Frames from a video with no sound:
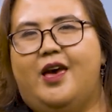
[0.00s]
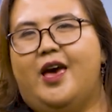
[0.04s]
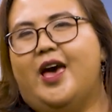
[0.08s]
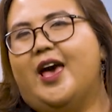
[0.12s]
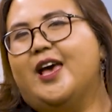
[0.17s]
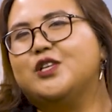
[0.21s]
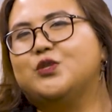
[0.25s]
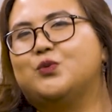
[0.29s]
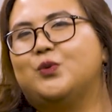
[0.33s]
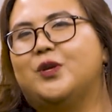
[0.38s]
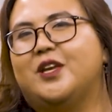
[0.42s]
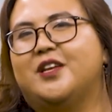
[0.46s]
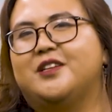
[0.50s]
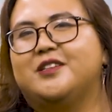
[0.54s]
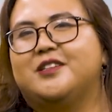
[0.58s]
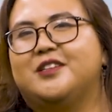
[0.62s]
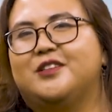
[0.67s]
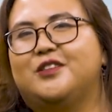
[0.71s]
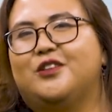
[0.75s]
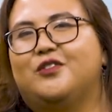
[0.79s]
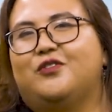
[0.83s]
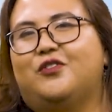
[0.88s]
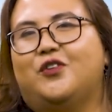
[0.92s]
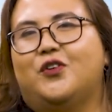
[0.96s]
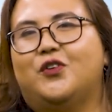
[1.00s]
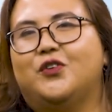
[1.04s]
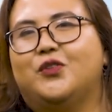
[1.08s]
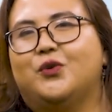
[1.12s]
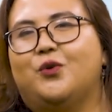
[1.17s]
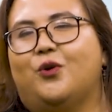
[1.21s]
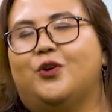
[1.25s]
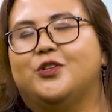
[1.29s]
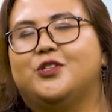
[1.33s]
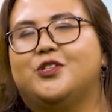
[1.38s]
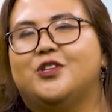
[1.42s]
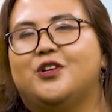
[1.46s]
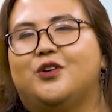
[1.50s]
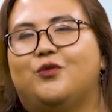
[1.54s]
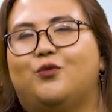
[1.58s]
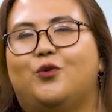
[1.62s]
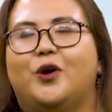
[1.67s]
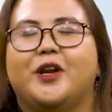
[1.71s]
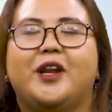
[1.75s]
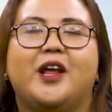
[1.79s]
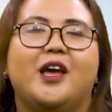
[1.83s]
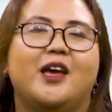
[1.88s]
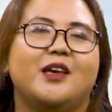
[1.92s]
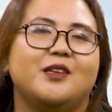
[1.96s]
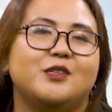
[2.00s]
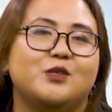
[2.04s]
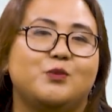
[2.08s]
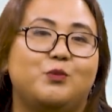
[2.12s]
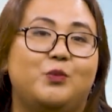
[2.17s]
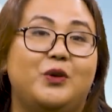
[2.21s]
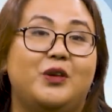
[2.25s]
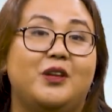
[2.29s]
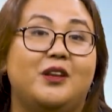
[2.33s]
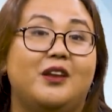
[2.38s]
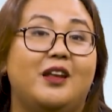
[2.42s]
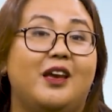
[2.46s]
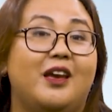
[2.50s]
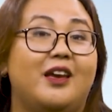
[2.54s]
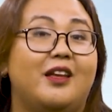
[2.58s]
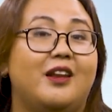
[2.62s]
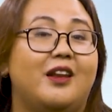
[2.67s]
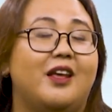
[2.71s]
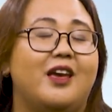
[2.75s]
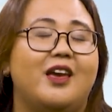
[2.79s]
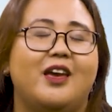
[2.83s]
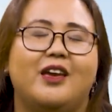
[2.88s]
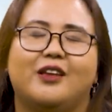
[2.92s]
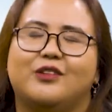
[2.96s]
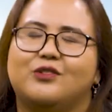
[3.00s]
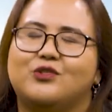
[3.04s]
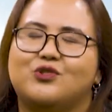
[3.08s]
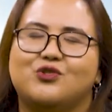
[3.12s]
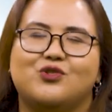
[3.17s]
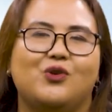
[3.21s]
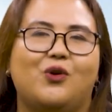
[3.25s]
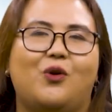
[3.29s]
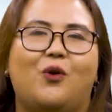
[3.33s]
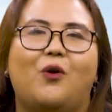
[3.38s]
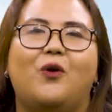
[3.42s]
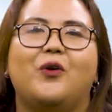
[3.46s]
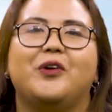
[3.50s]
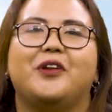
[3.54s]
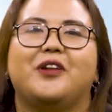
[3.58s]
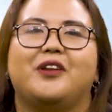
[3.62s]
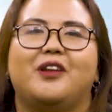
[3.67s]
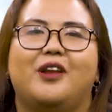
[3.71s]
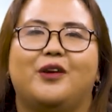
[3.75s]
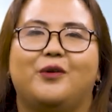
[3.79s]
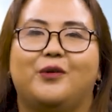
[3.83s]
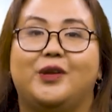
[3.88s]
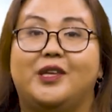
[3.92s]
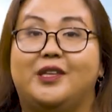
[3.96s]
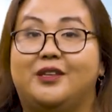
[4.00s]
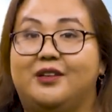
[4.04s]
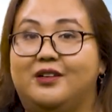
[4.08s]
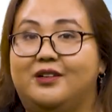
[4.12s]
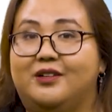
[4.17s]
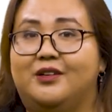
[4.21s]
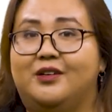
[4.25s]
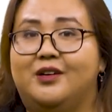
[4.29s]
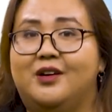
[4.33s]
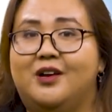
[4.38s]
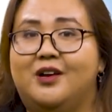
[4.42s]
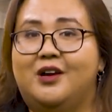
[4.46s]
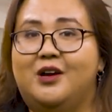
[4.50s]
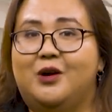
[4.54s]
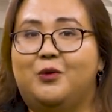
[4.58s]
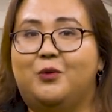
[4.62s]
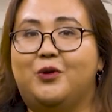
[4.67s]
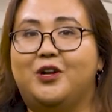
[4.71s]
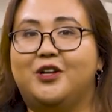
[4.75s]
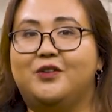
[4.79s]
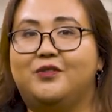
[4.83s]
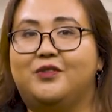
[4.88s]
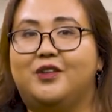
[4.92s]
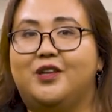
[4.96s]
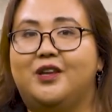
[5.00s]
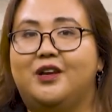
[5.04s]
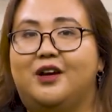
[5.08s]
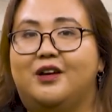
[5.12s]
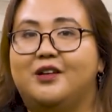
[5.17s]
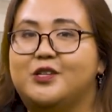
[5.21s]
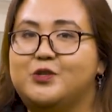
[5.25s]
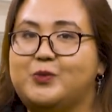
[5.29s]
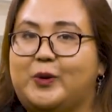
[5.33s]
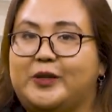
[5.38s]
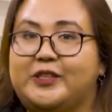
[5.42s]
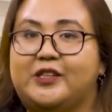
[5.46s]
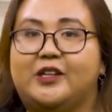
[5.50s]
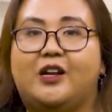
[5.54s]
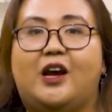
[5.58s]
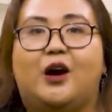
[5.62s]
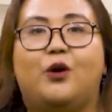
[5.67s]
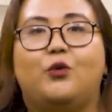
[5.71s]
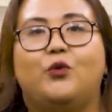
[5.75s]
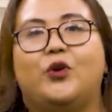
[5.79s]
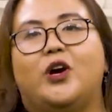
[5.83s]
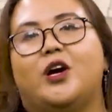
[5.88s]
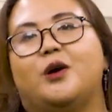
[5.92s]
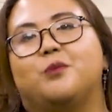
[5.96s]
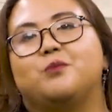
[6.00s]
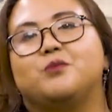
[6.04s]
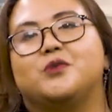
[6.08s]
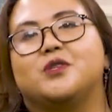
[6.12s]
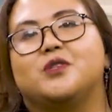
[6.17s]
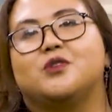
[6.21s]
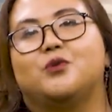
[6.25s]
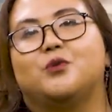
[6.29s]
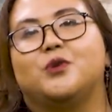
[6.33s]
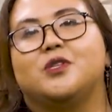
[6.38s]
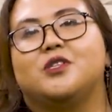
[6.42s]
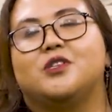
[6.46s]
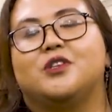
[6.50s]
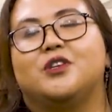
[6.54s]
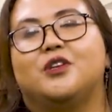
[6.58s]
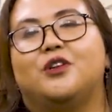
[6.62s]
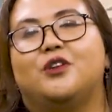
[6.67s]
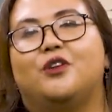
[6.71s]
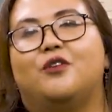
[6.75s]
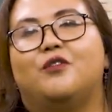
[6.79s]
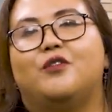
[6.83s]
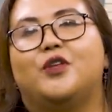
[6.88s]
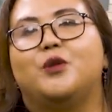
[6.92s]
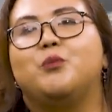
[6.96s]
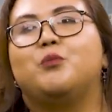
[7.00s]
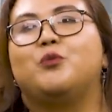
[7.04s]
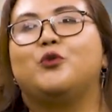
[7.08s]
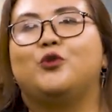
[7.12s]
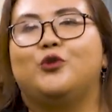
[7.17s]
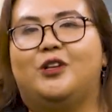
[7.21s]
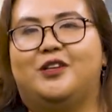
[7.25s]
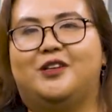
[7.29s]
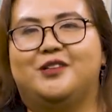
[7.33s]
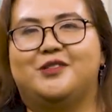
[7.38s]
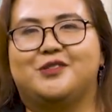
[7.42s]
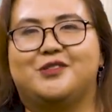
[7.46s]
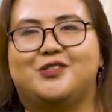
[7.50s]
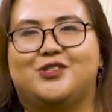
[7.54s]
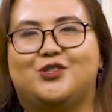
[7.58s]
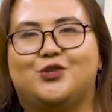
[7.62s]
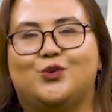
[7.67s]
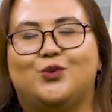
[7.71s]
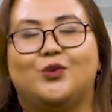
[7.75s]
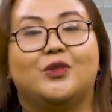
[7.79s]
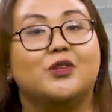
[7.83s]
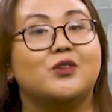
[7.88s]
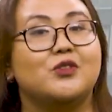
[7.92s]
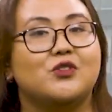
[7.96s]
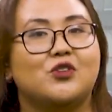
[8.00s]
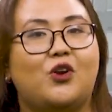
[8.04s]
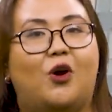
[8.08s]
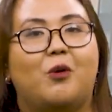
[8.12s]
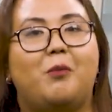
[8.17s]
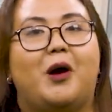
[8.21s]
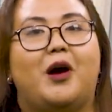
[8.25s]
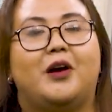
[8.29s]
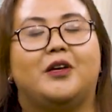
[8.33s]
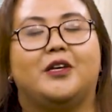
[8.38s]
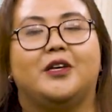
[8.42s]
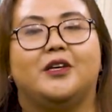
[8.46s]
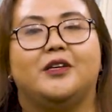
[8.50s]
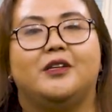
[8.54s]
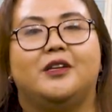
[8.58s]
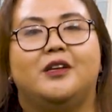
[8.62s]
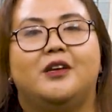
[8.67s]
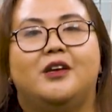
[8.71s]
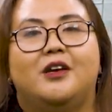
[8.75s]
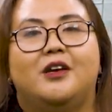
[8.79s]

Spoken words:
As we enter the fourth quarter of what has been an extraordinary year, one of the unexpected outcomes is a return of ebullience to the stock market.